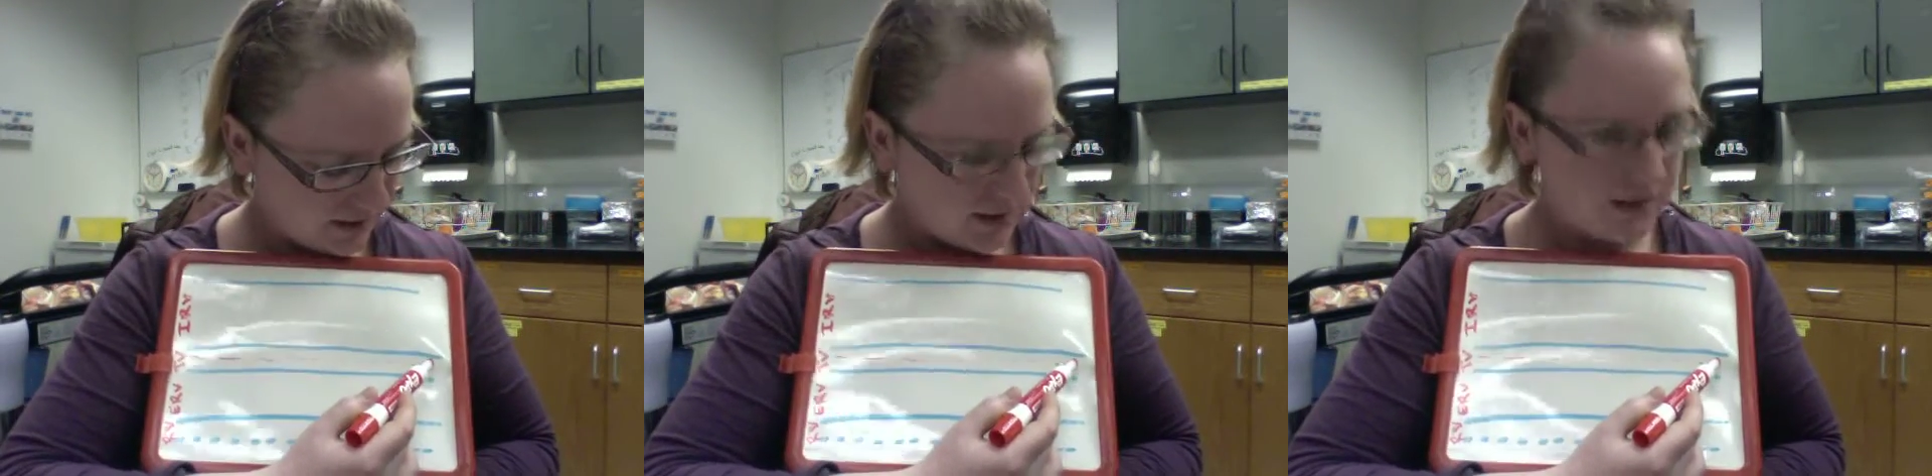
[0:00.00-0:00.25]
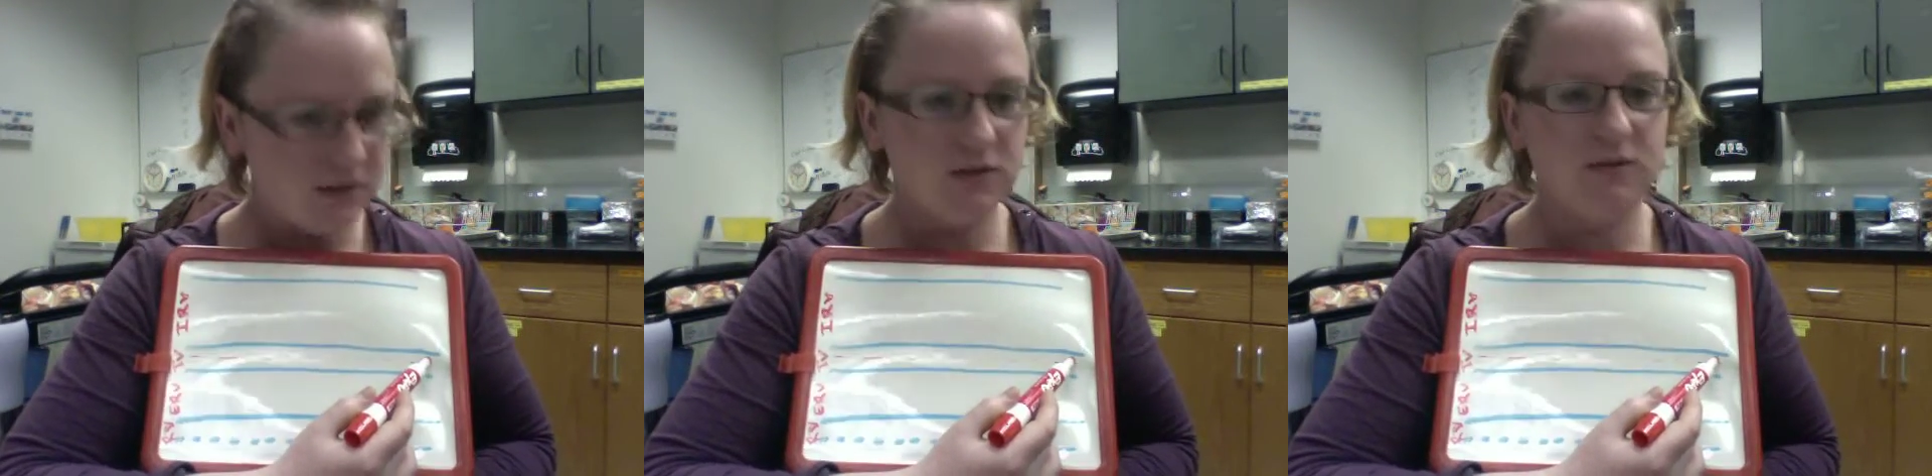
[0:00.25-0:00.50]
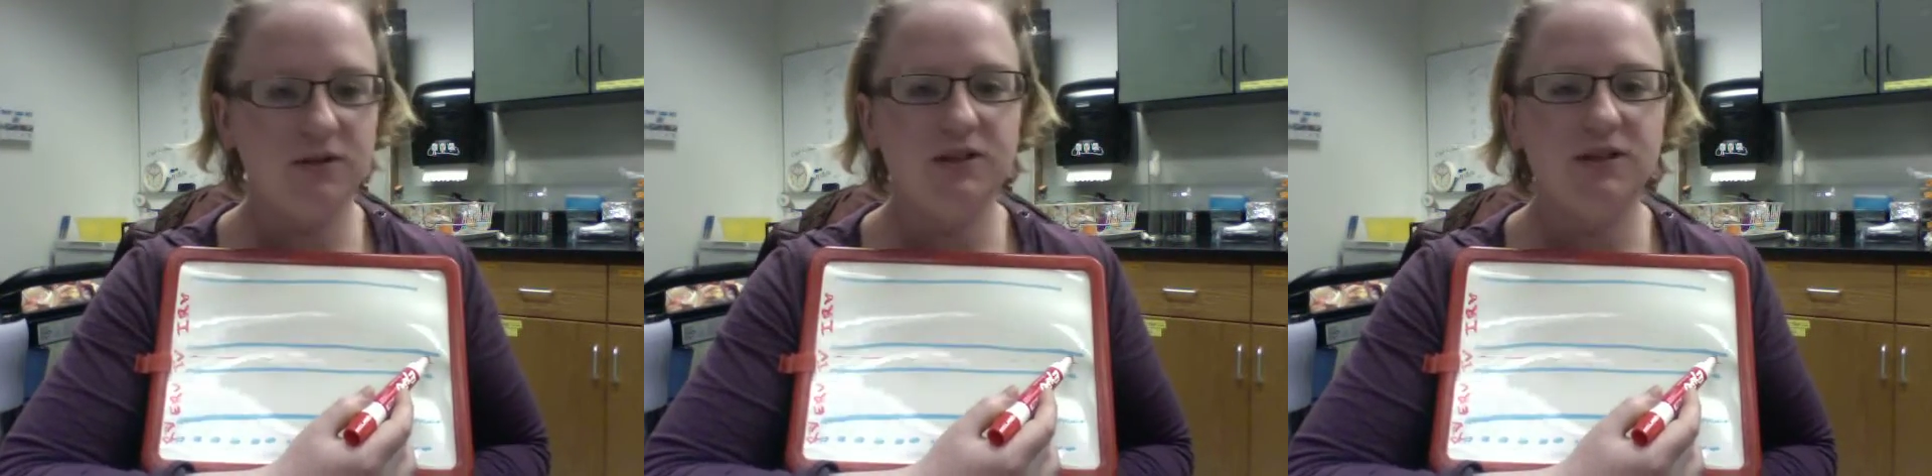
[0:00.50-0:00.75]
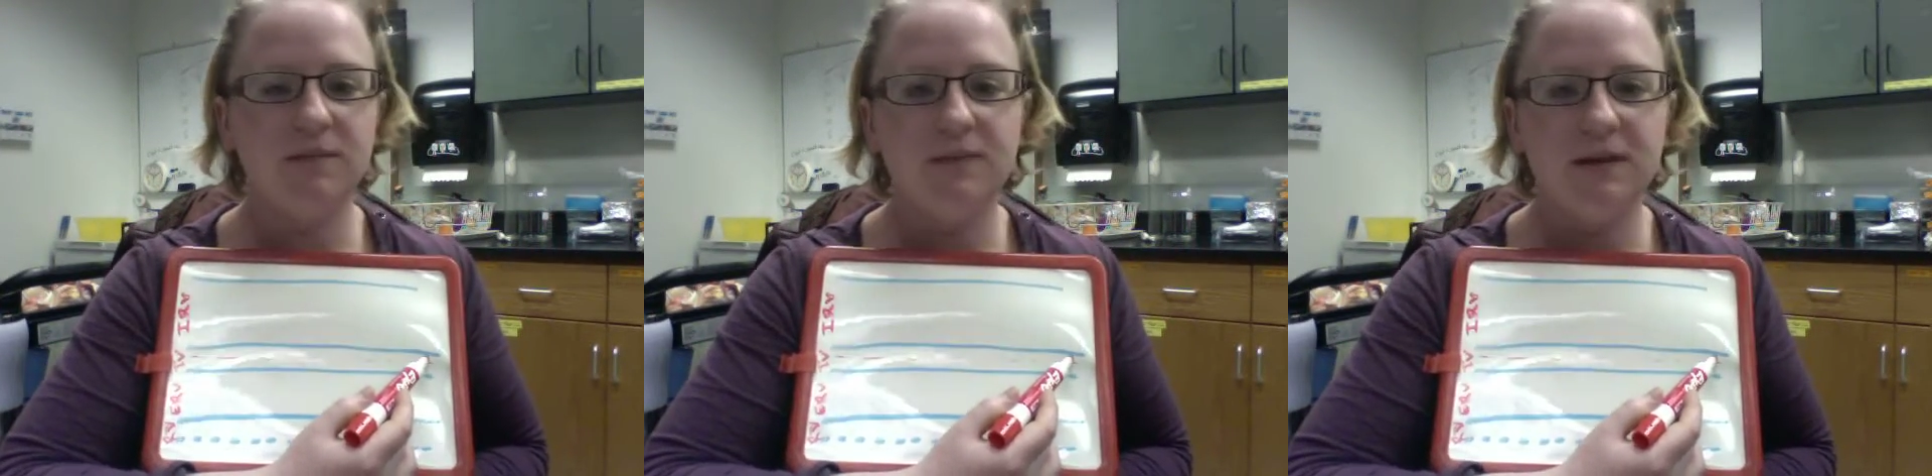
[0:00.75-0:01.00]
So there's
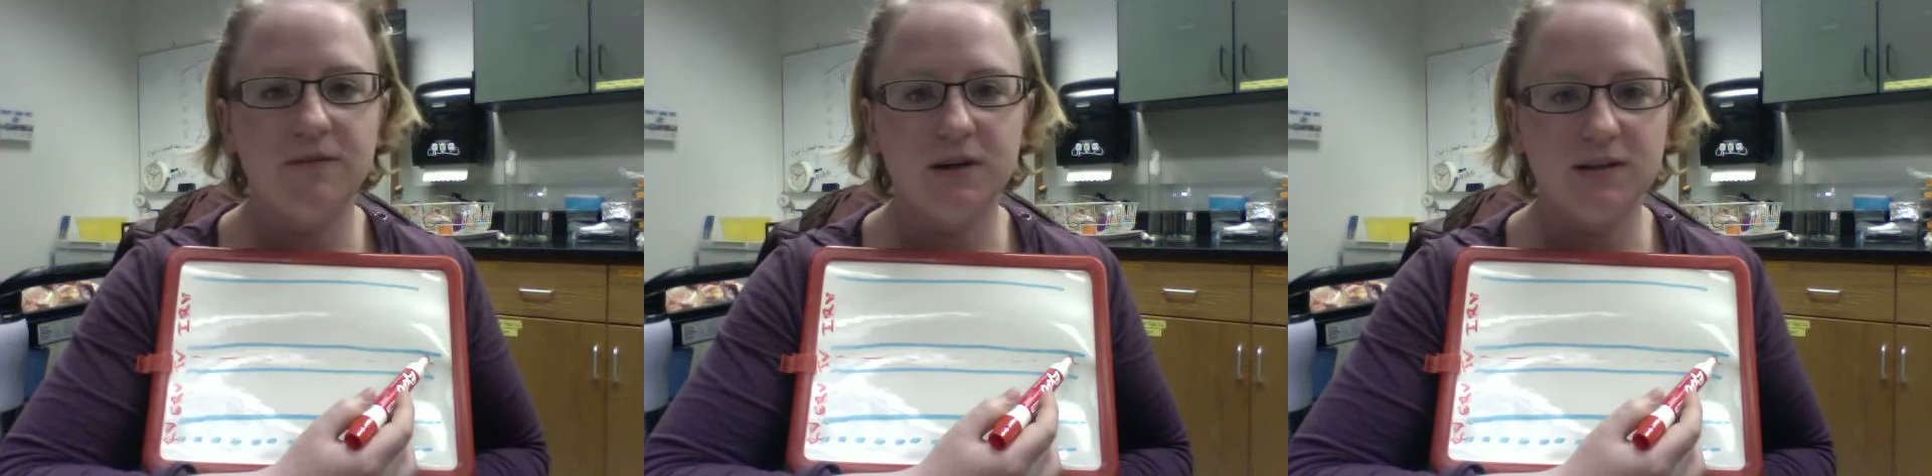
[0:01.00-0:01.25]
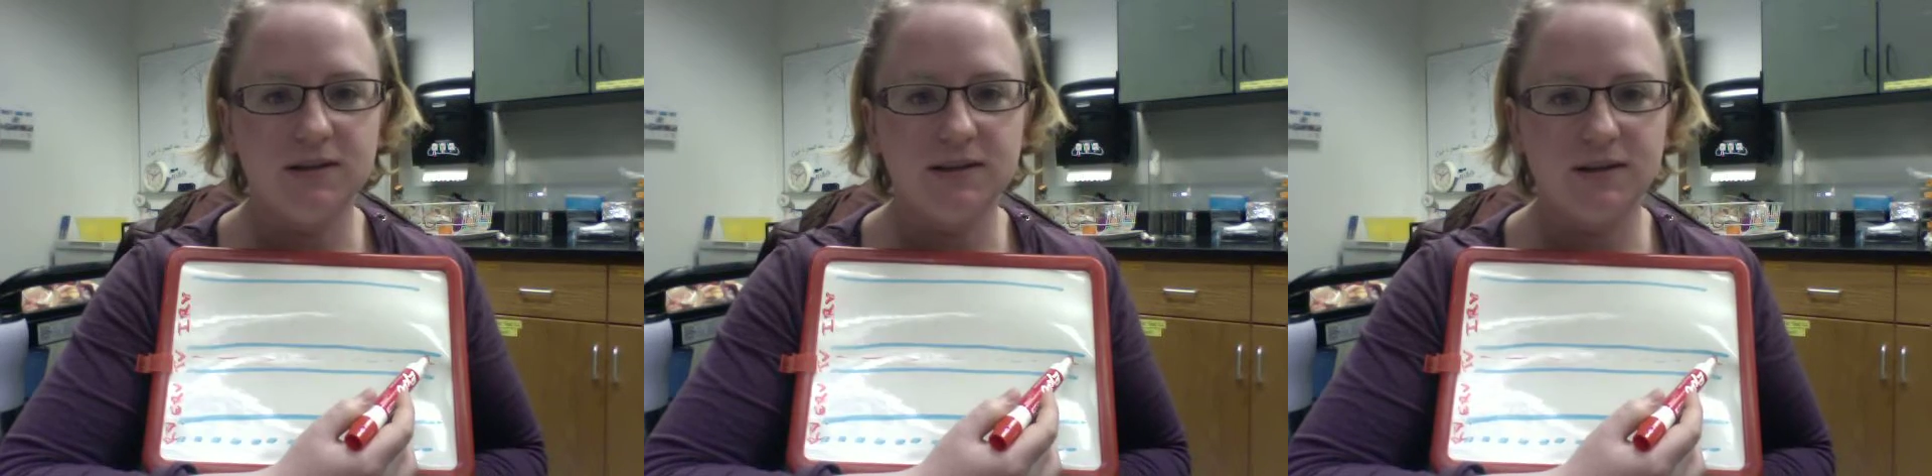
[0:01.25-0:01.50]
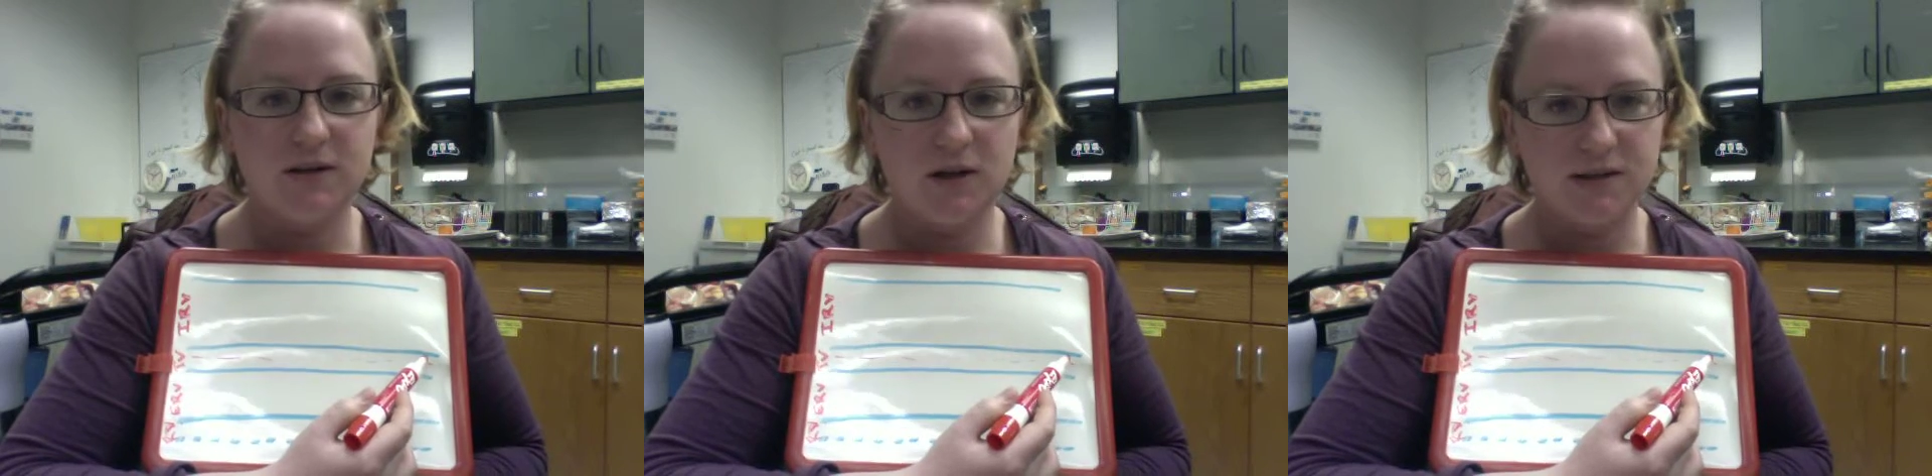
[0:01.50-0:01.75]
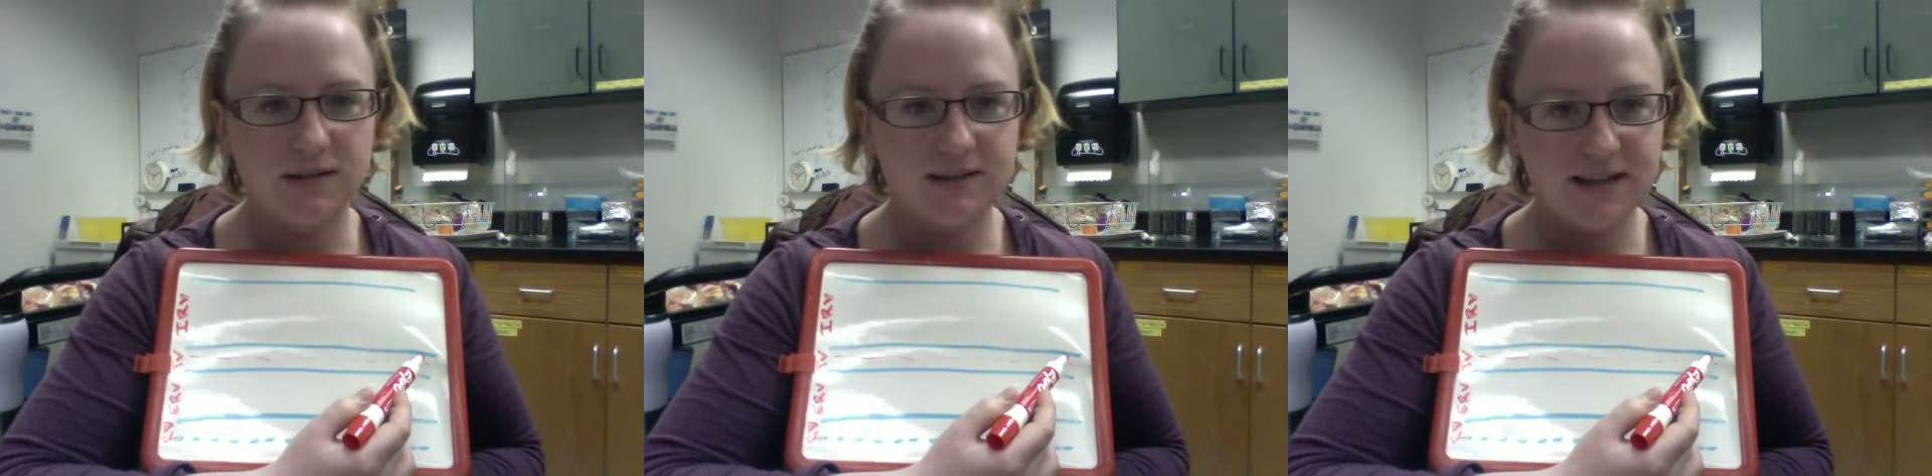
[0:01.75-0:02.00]
something first that's called